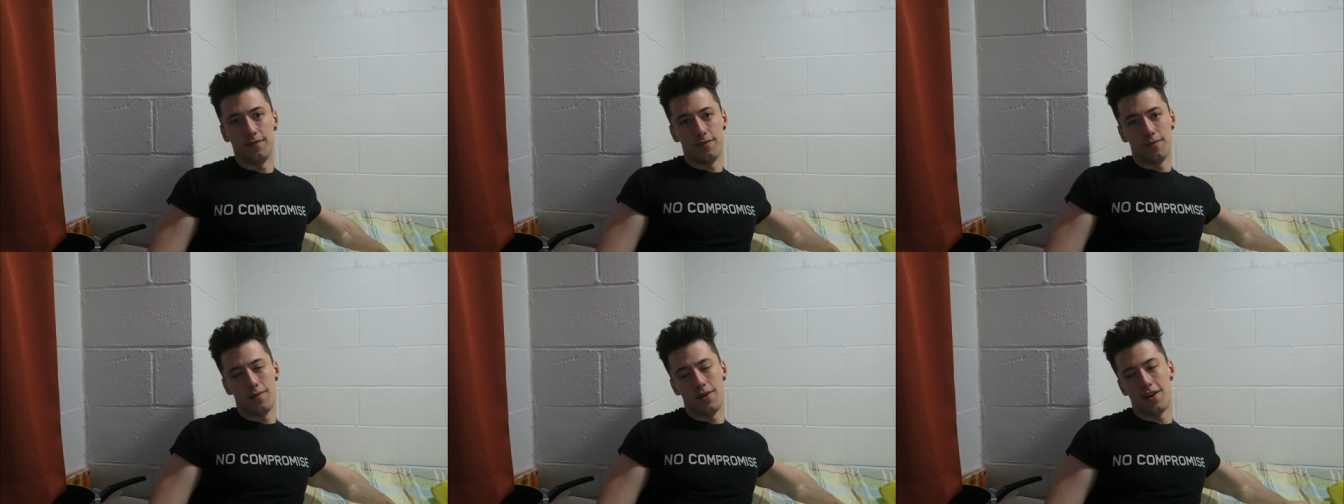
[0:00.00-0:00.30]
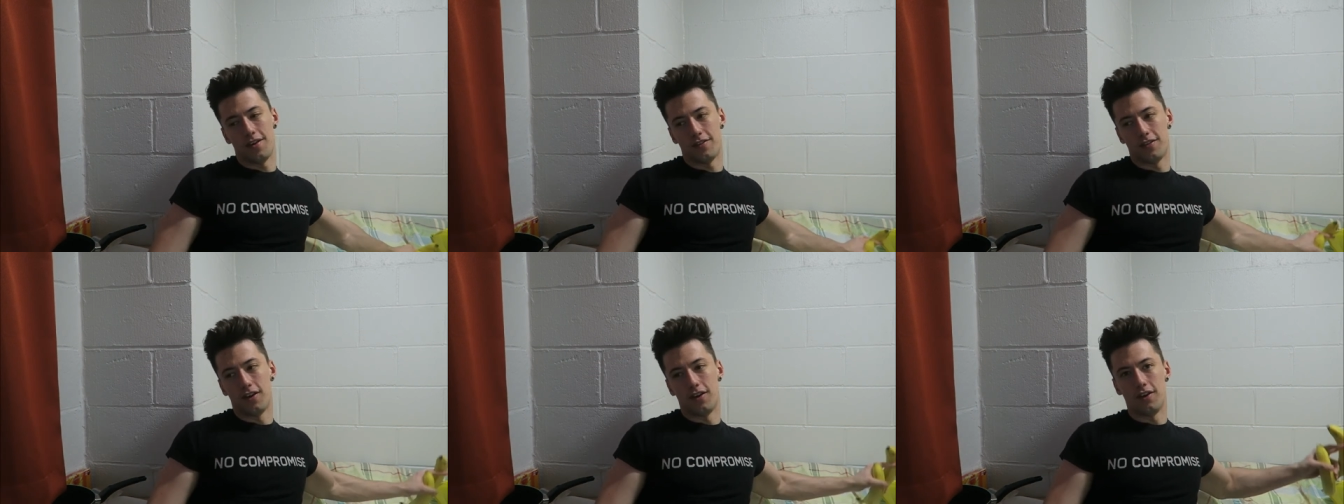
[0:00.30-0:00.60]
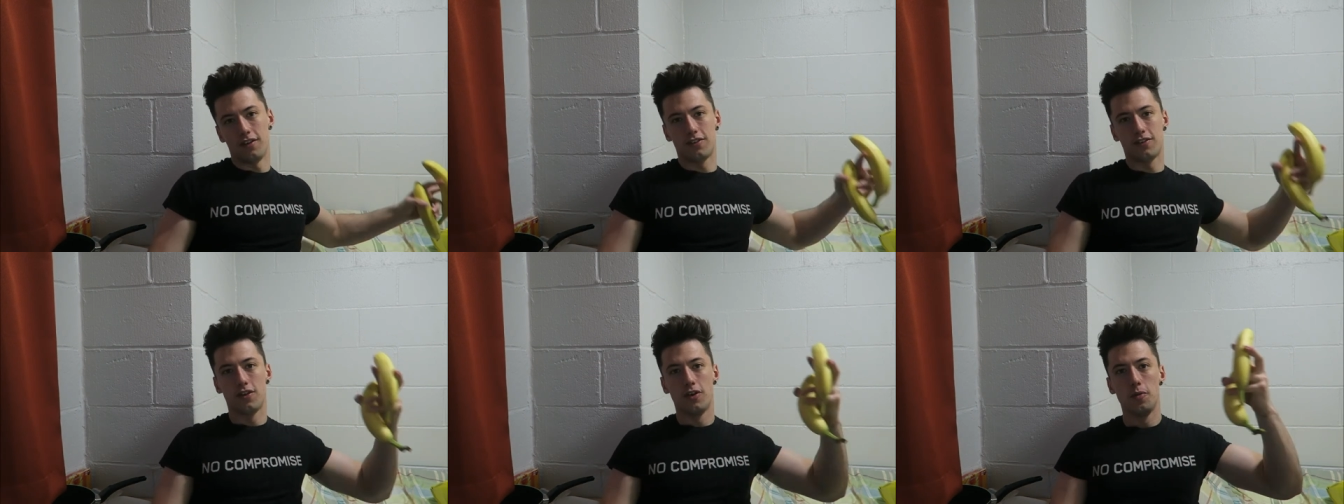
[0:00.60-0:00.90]
we have
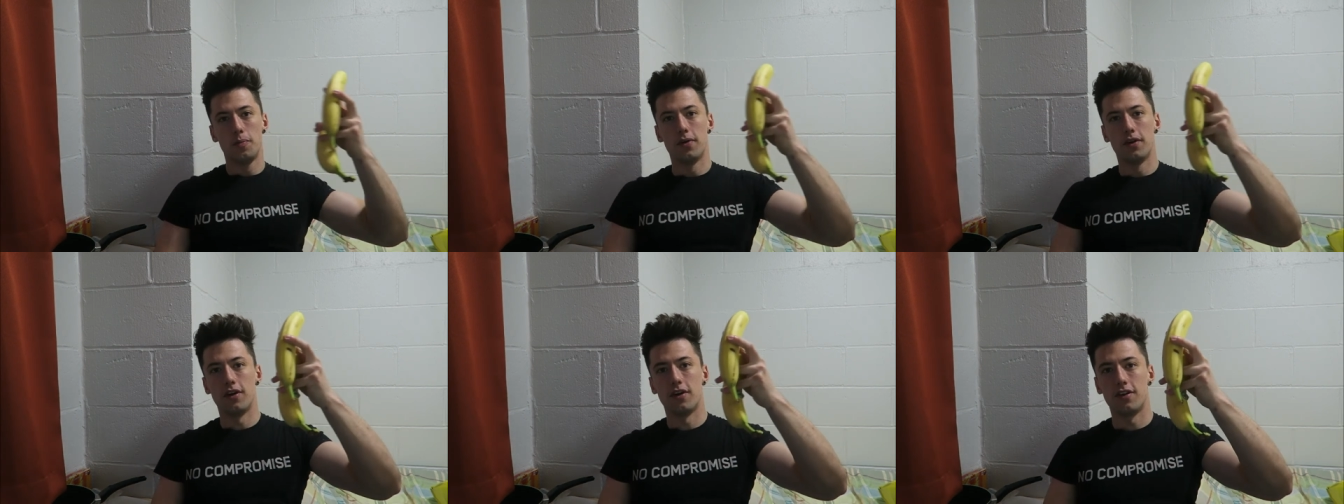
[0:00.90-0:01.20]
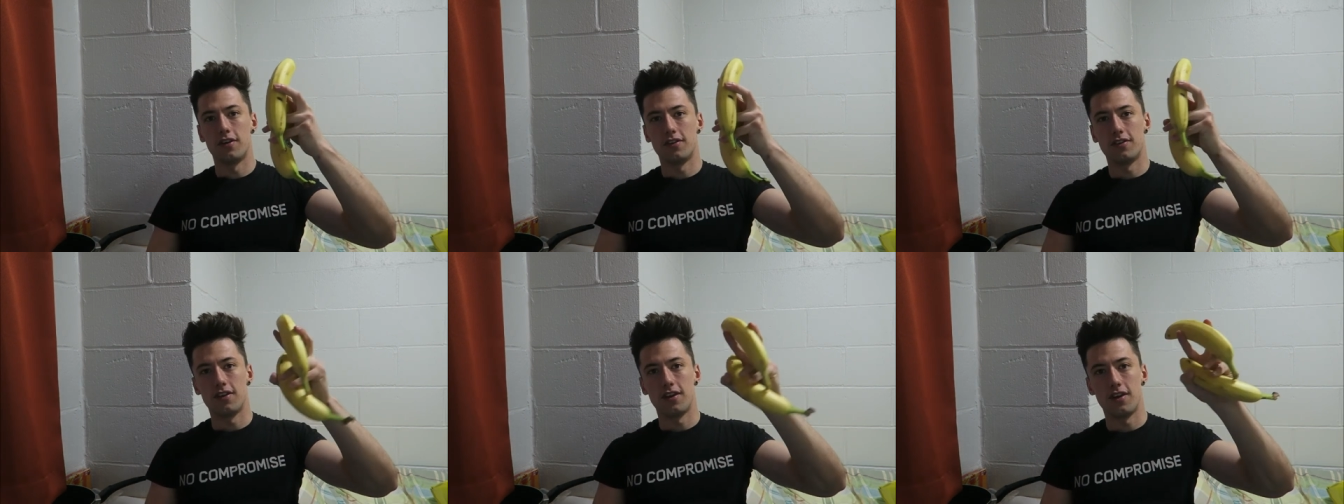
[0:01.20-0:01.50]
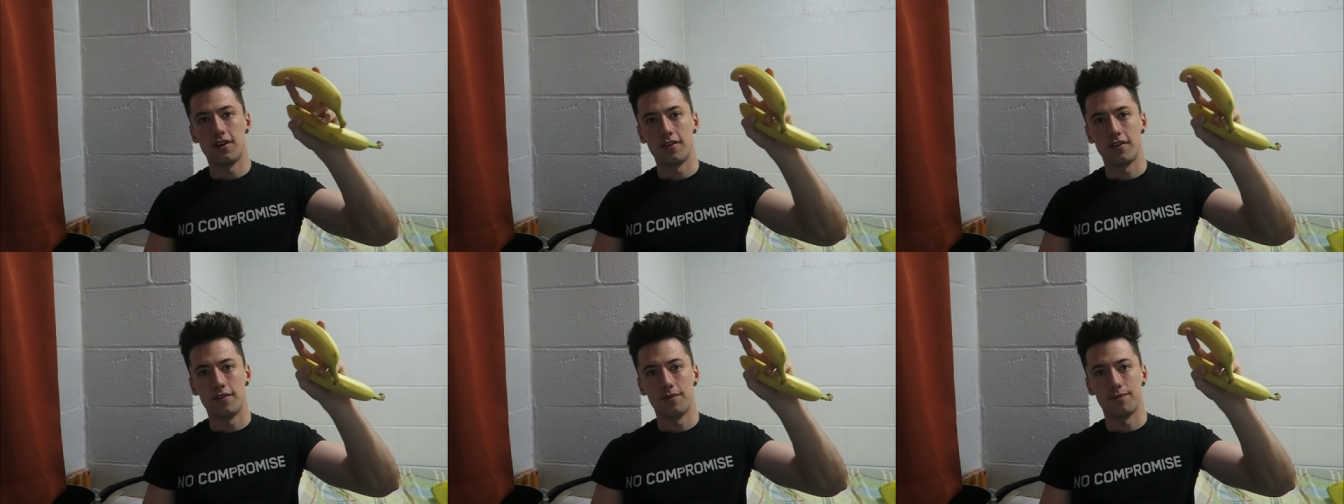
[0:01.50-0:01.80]
got two bananas
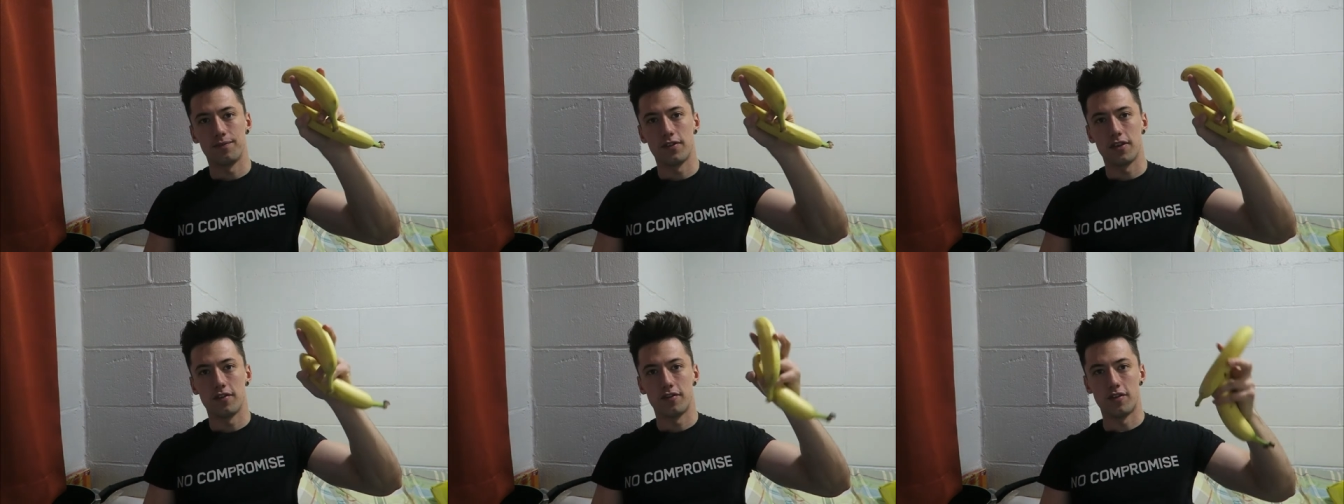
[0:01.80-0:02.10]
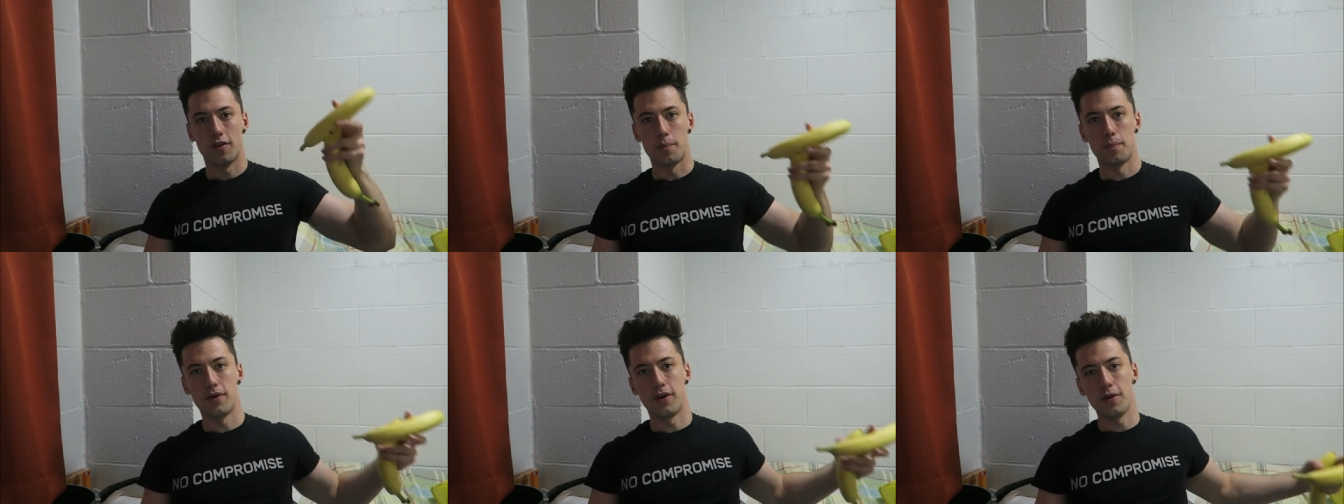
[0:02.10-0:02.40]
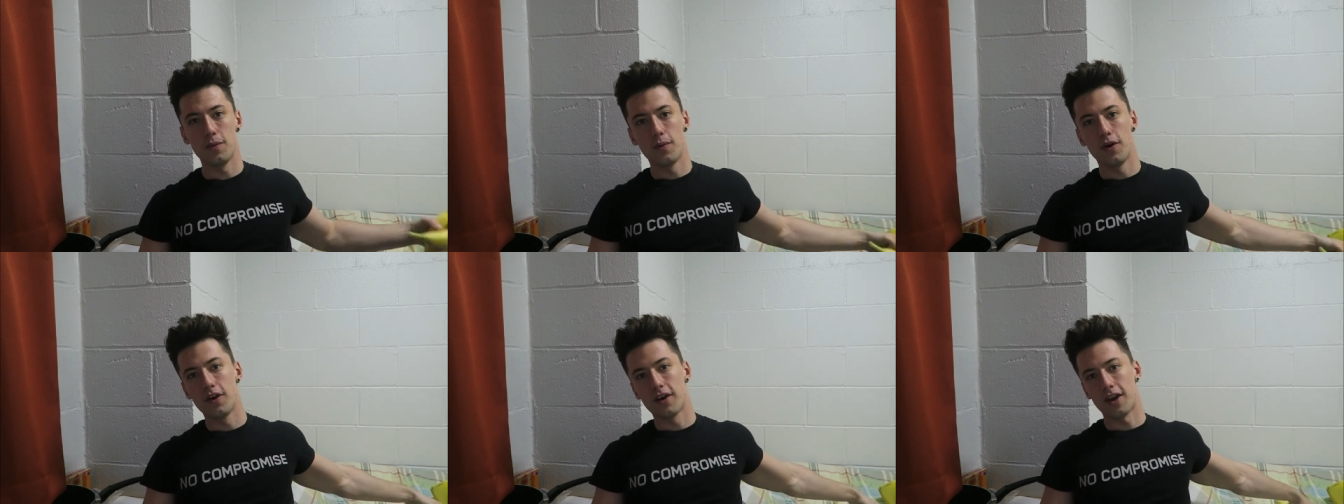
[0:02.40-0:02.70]
here for a
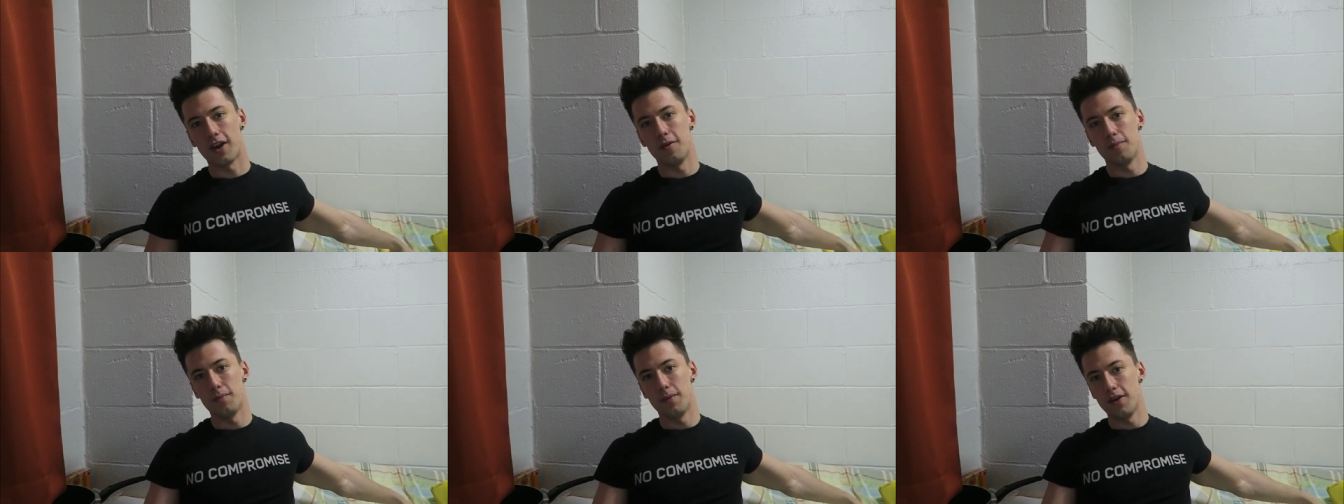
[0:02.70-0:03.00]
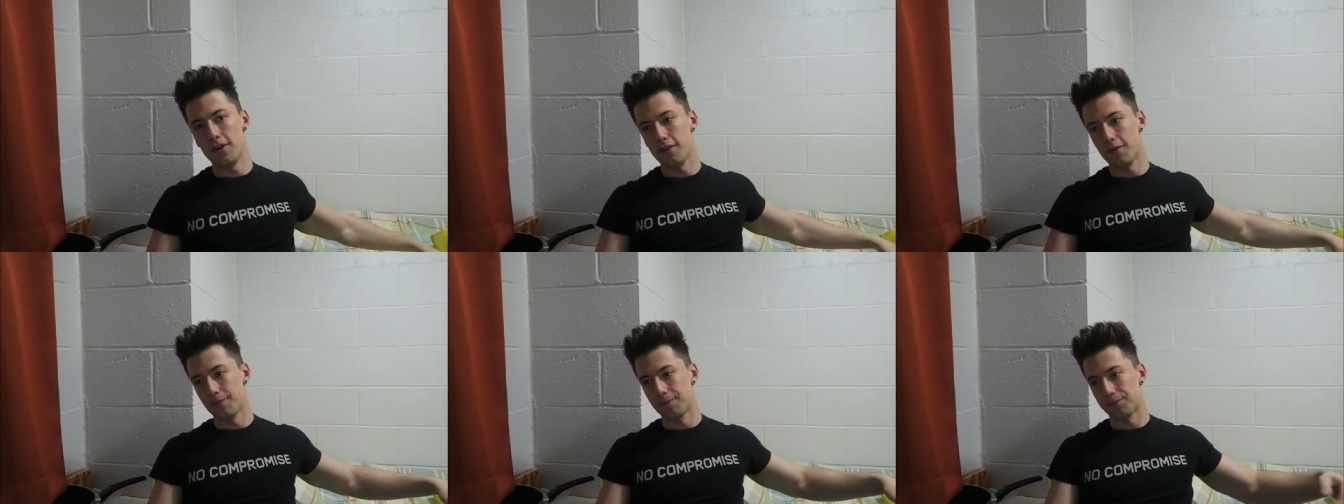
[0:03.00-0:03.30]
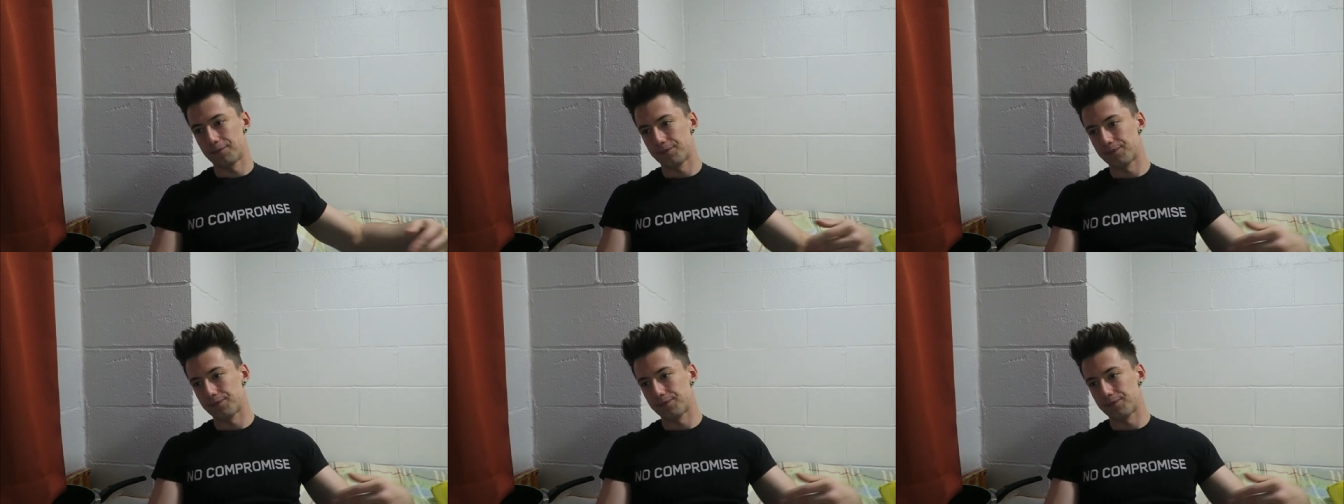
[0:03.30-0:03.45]
pre-workout meal.